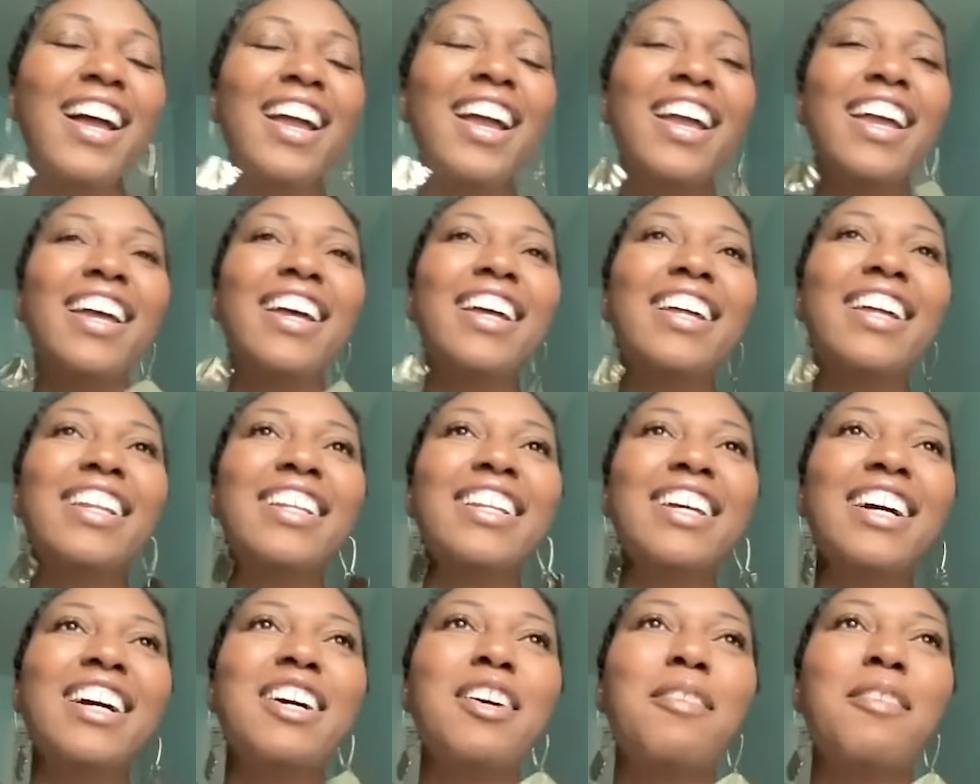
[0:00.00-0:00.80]

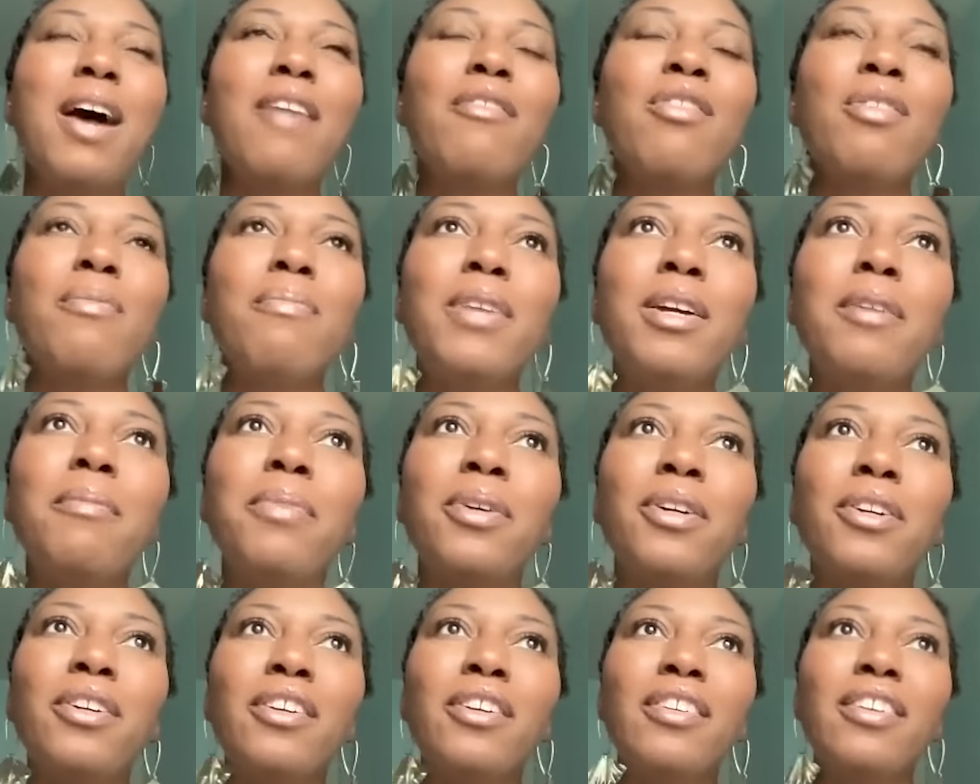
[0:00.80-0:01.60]
and um, i
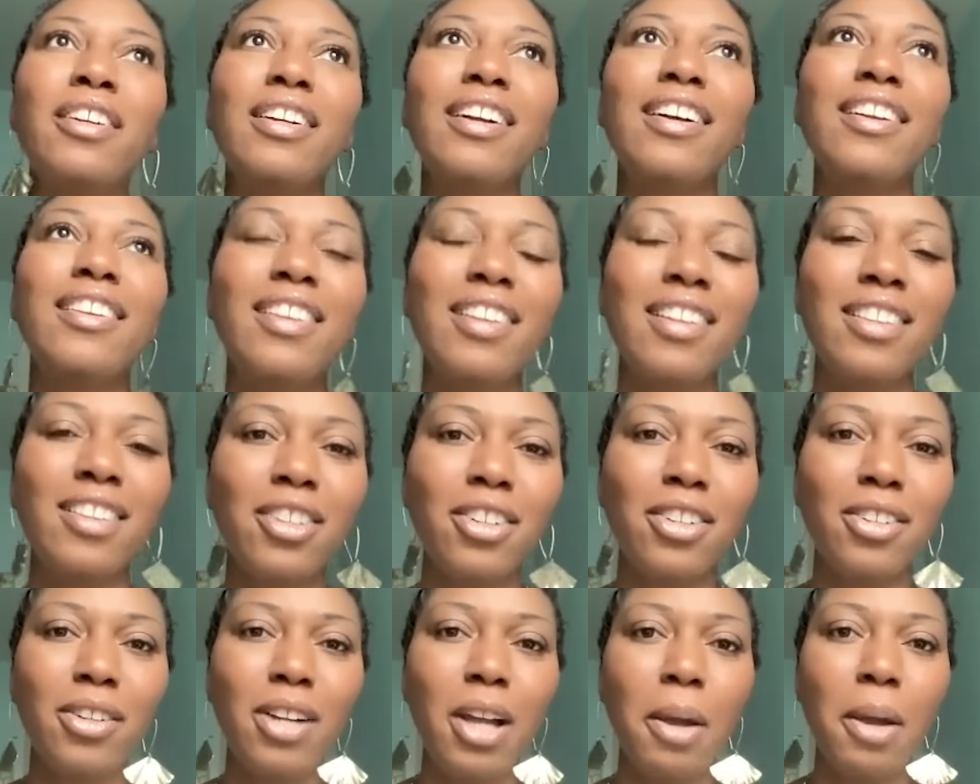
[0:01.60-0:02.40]
remember
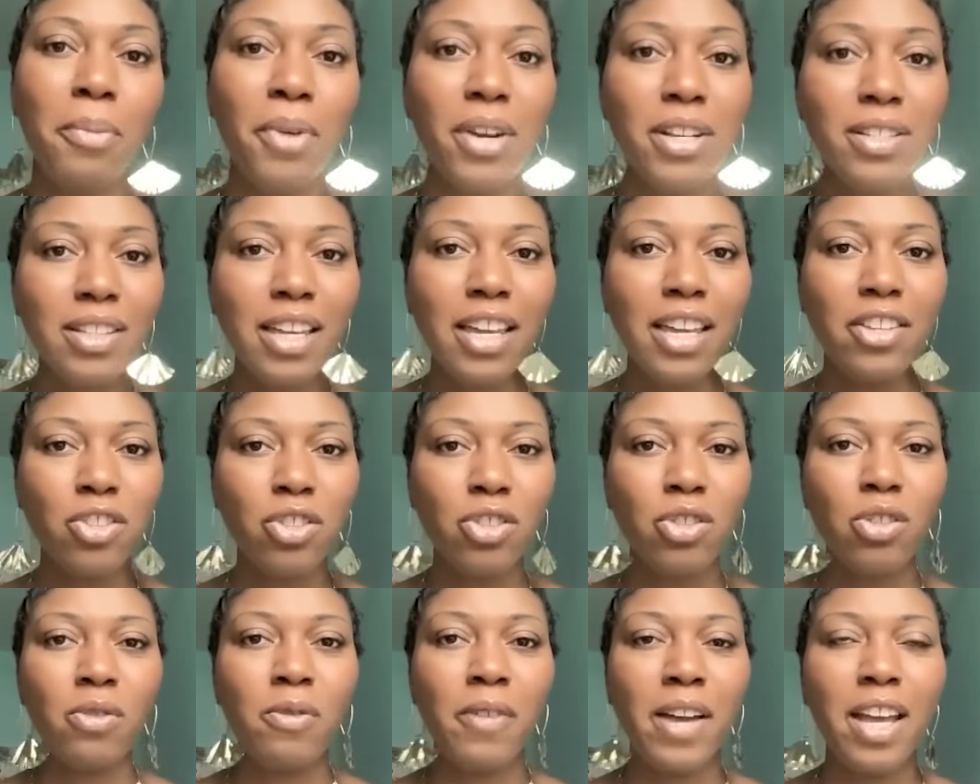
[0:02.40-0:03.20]
another a breast
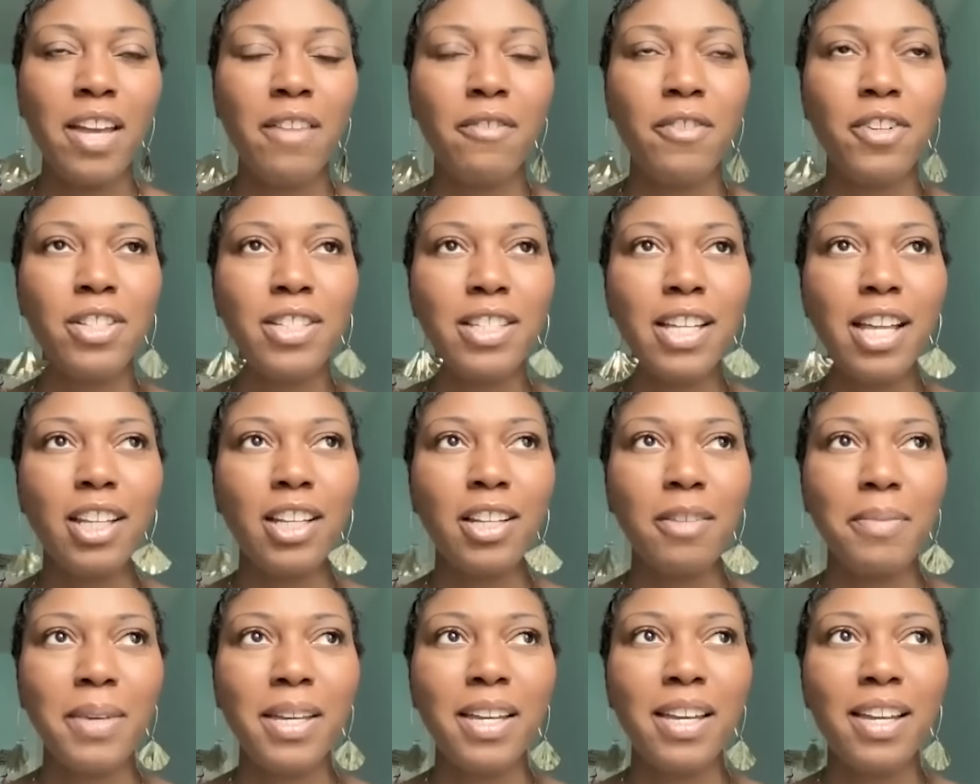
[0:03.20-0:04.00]
cancer survivor
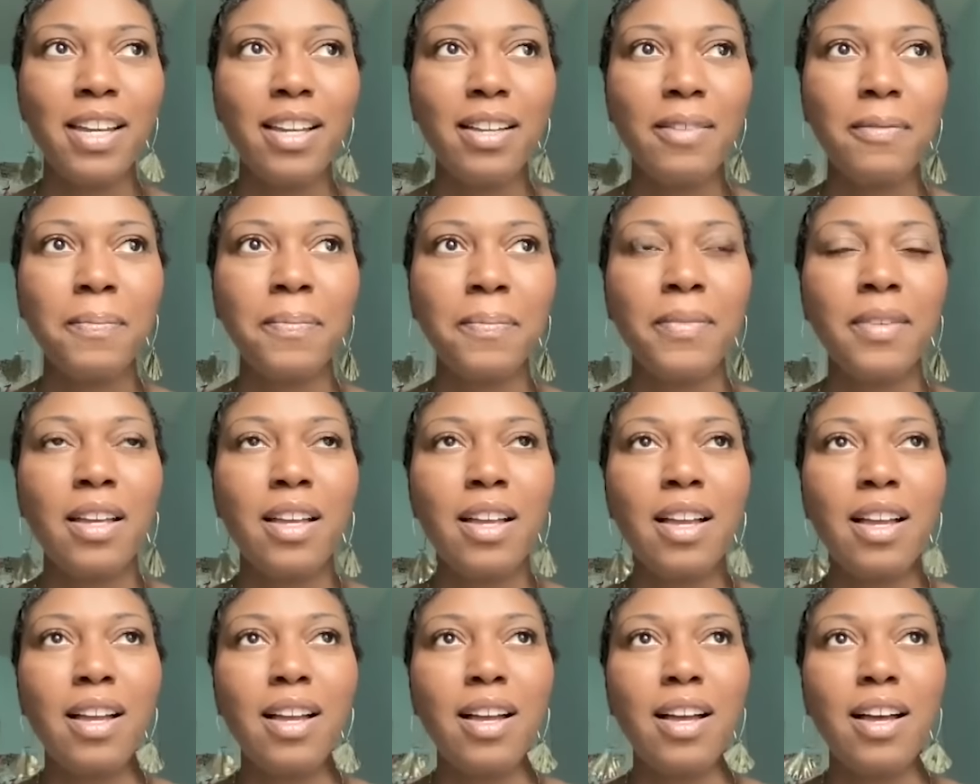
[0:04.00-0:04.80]
telling me
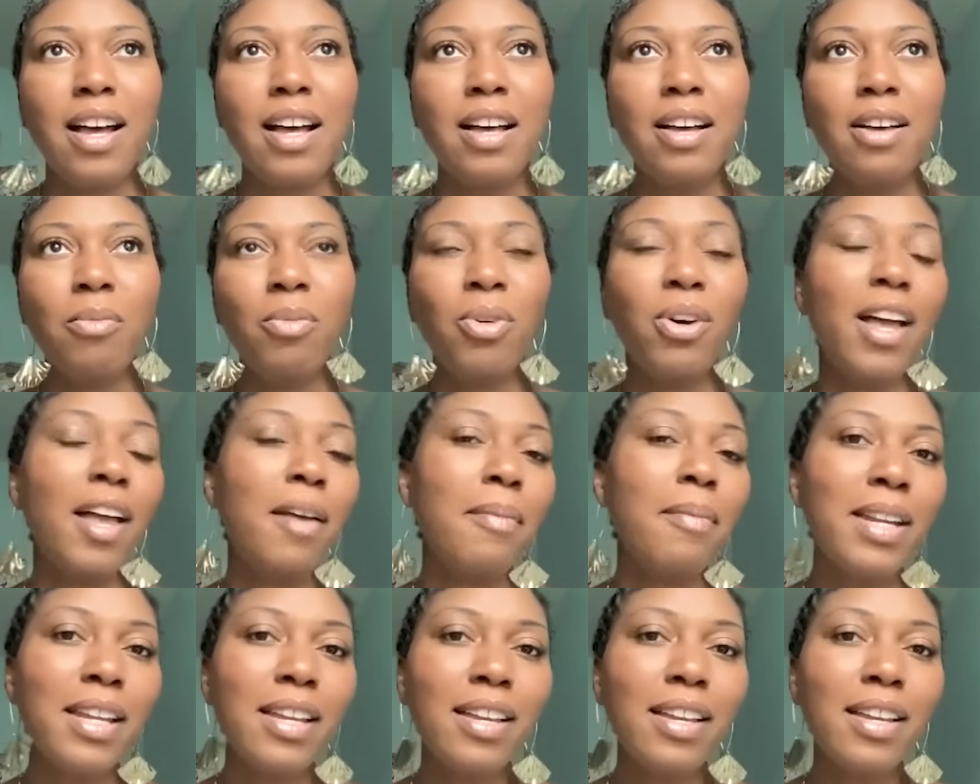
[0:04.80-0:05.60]
um, well
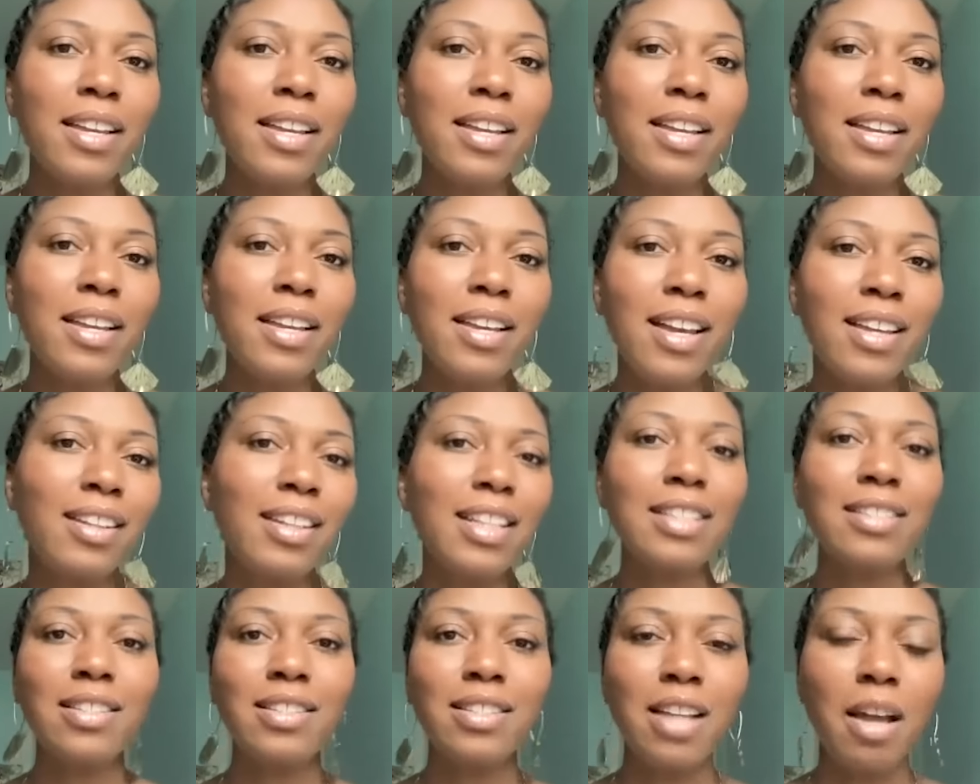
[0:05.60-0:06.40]
ebony at least
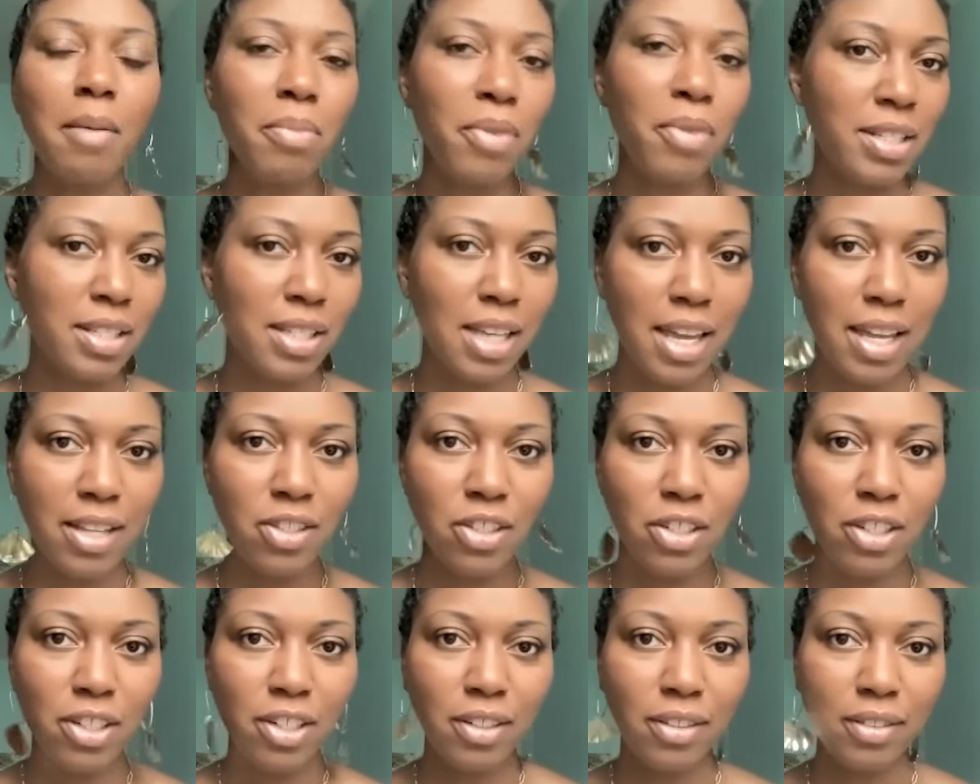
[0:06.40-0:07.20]
it's not breast
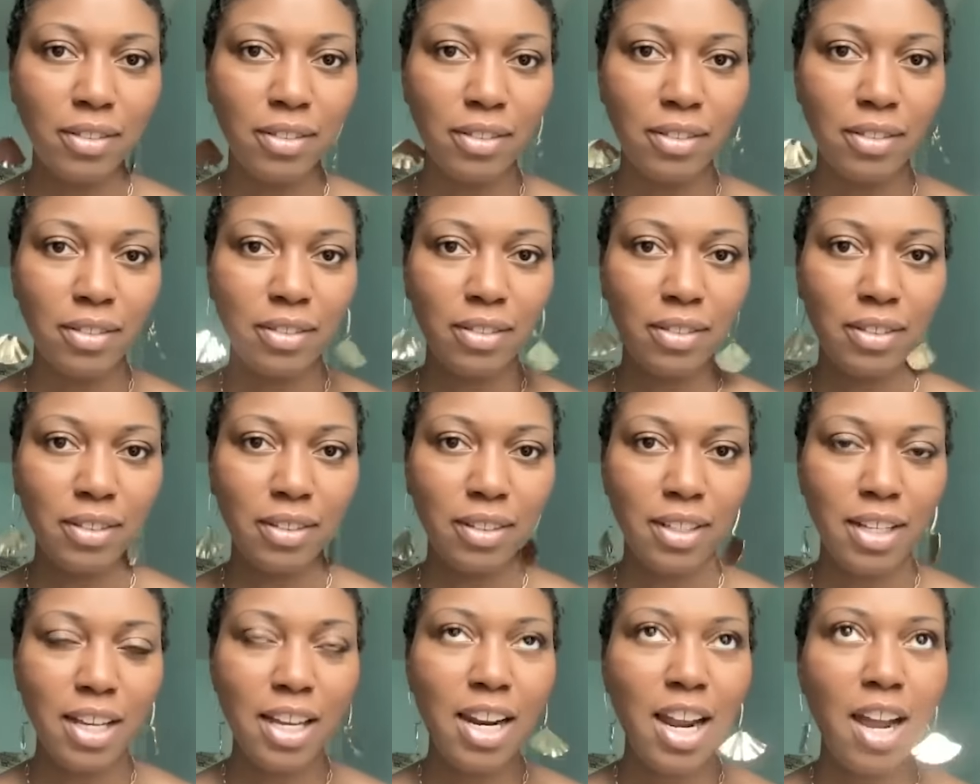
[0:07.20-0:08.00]
cancer
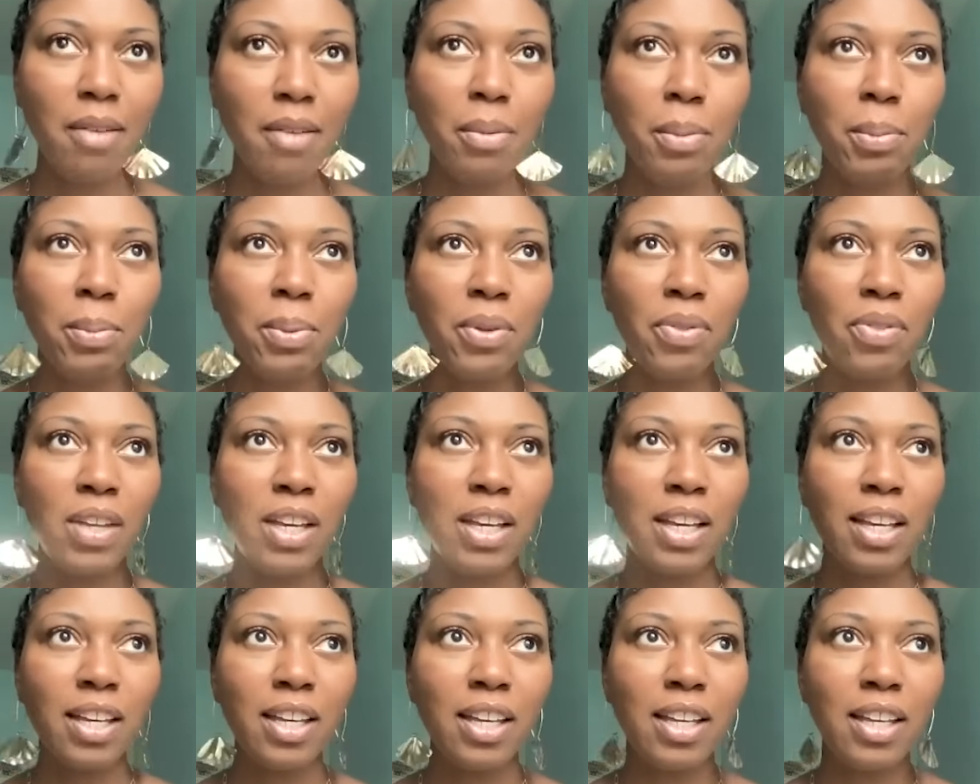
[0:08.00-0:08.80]
and i remember
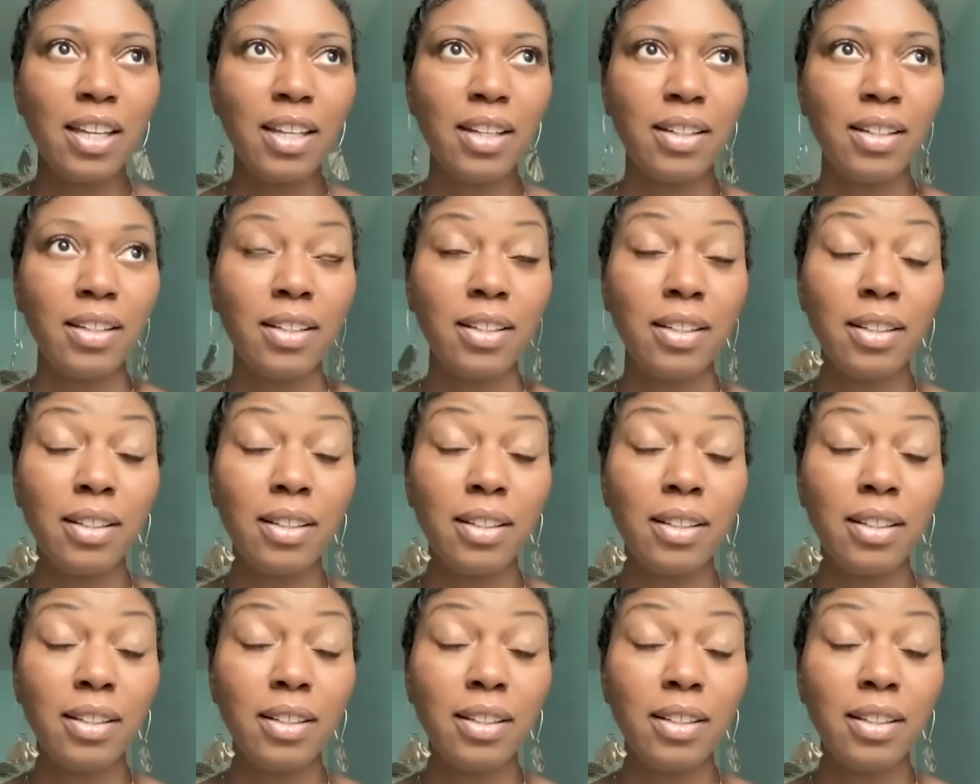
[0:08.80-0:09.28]
thinking